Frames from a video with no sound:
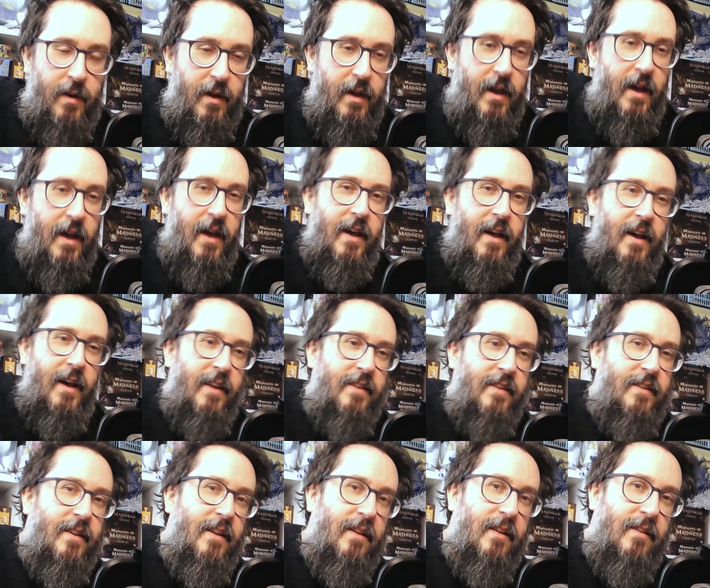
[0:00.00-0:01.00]

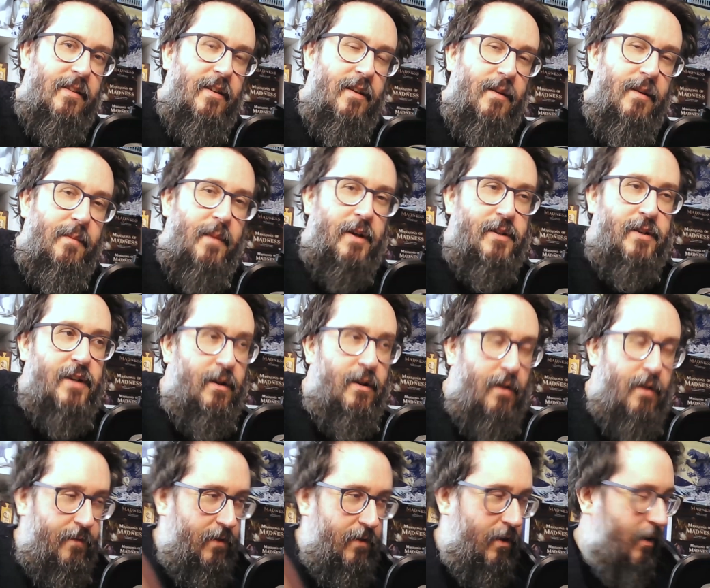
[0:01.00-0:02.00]
to my channel.
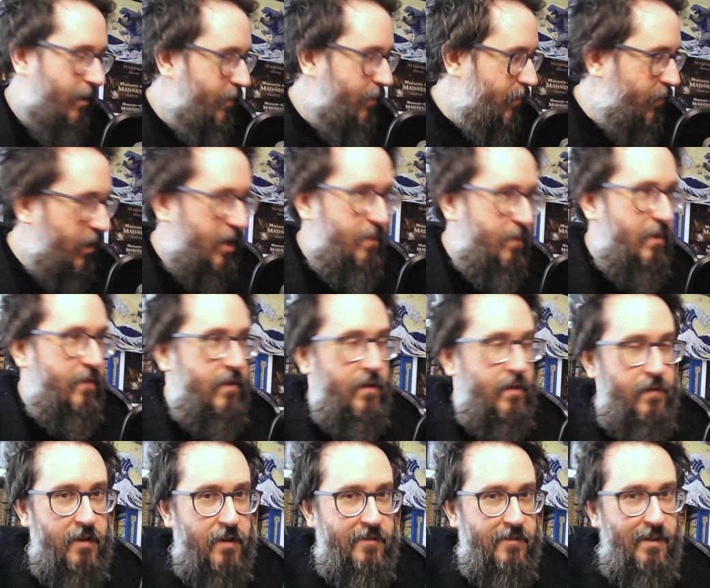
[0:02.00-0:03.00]
If you're finding me for the
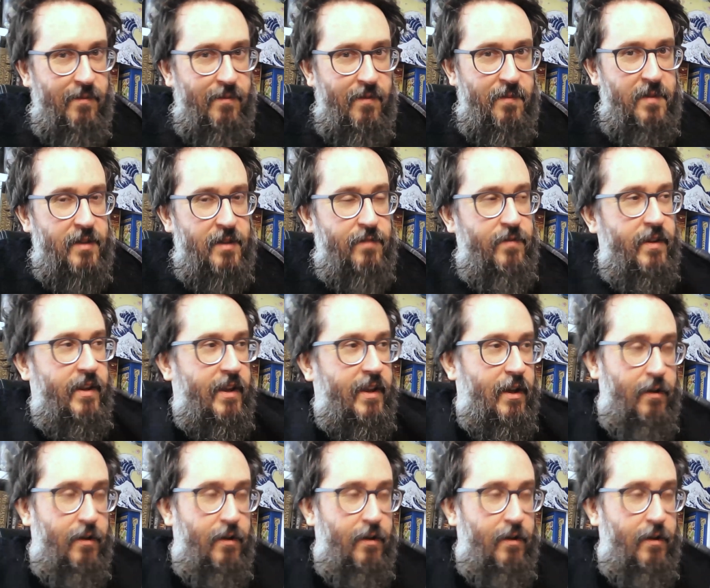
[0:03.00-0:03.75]
first time from this video,